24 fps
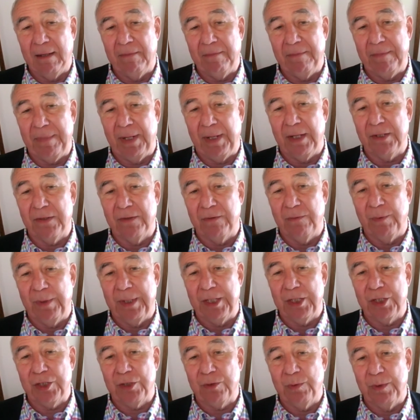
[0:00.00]
Part of
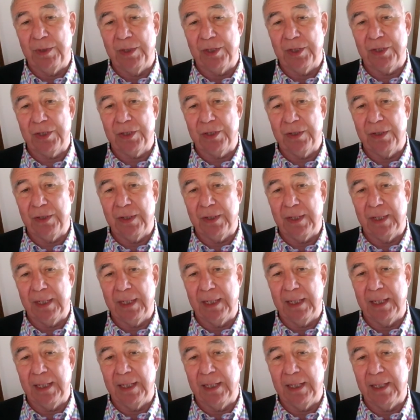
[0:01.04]
which was
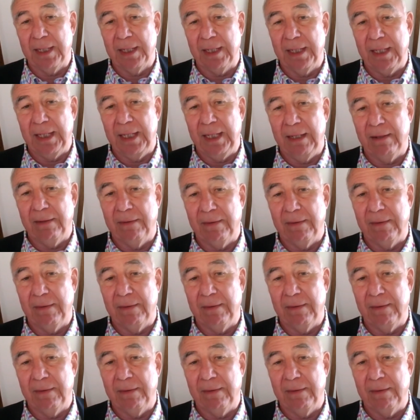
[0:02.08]
the